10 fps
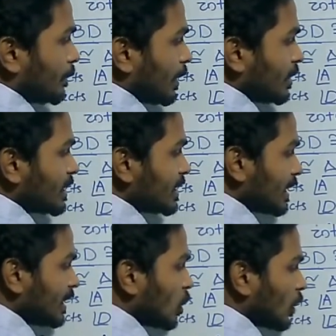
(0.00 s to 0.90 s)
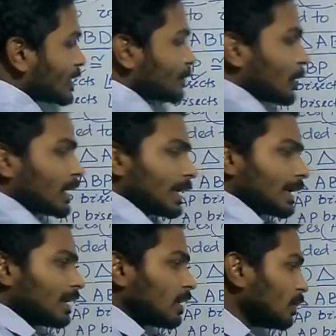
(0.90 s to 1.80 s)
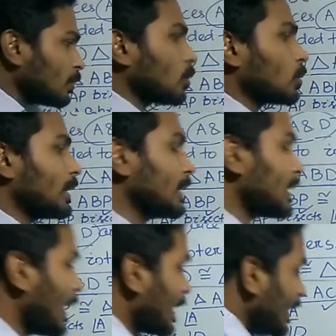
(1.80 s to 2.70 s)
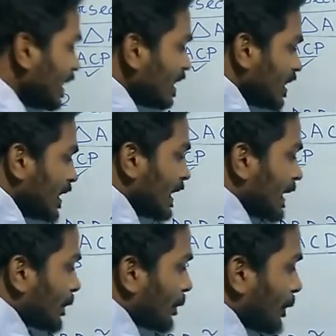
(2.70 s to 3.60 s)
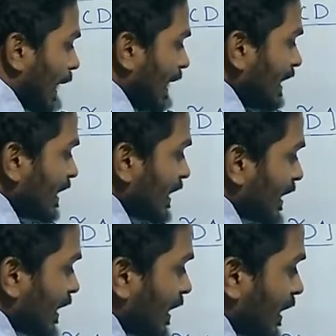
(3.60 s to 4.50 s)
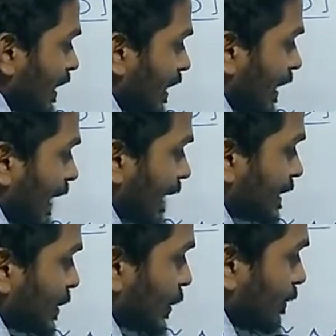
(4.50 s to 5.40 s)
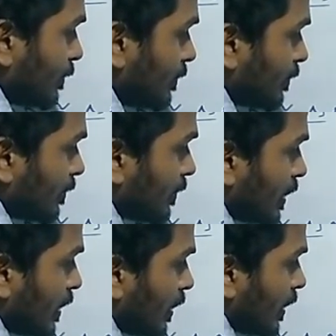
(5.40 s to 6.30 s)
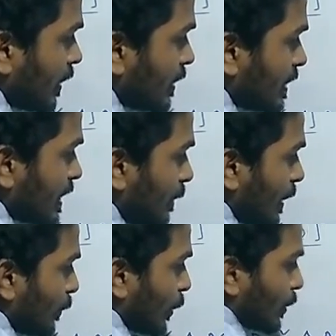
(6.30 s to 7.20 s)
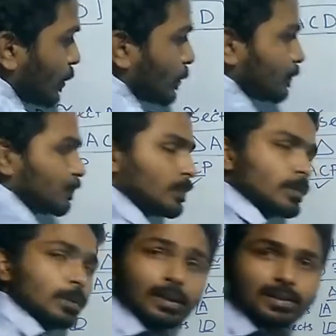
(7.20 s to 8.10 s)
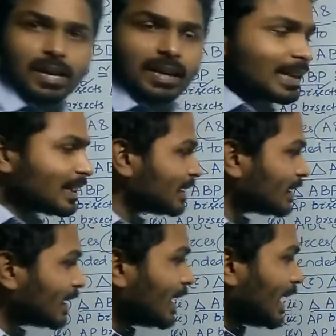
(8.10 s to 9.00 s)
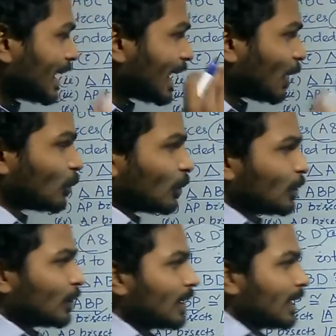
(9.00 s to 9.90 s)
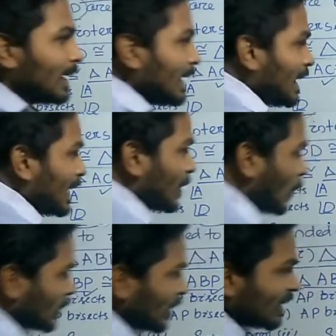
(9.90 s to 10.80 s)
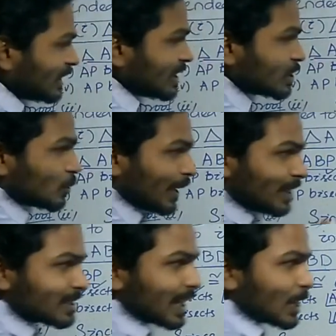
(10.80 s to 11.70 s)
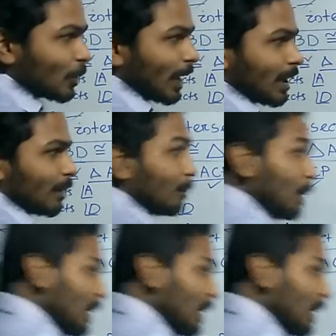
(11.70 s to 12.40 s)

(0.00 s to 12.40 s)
Because these are the corresponding angle of congruent triangle by axiom 7.2. Do you understand it? Now, not only these two angles are equal,